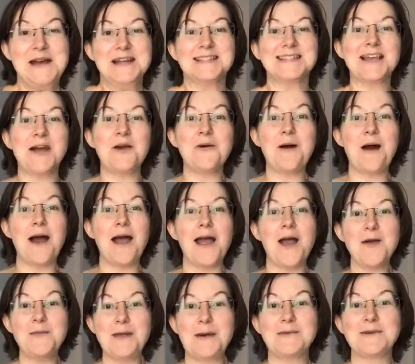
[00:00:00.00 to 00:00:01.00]
So I
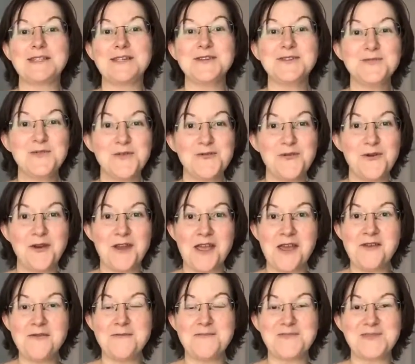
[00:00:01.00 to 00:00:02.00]
hope that was useful for
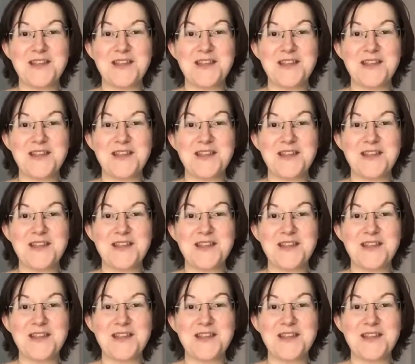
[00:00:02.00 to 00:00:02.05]
you,